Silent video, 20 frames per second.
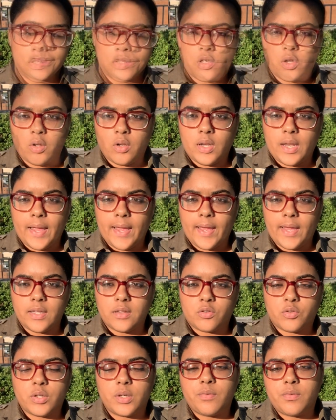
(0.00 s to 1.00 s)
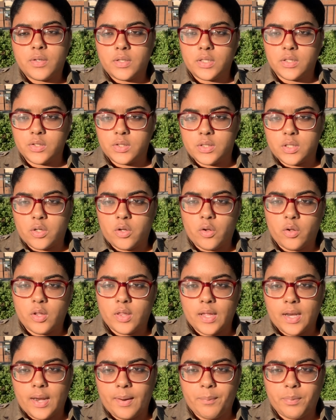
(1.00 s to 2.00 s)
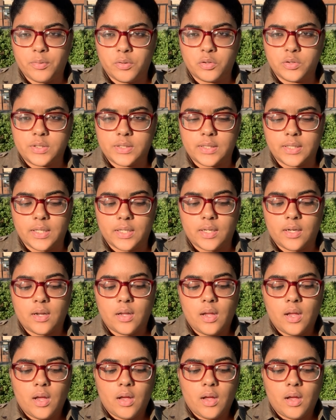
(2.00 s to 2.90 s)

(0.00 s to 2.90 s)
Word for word: So like 3 videos ago that I posted,